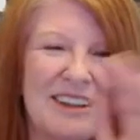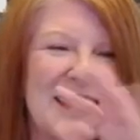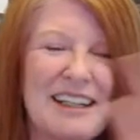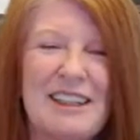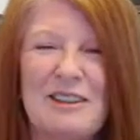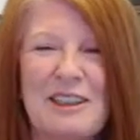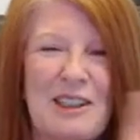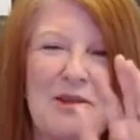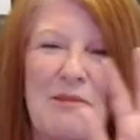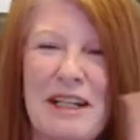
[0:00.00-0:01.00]
Thank you
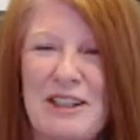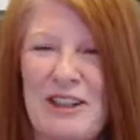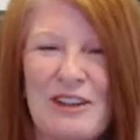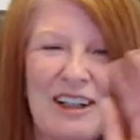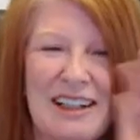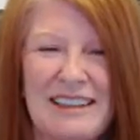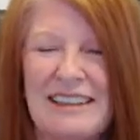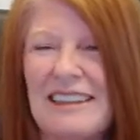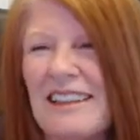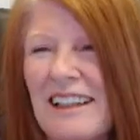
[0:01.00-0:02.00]
so much, you guys.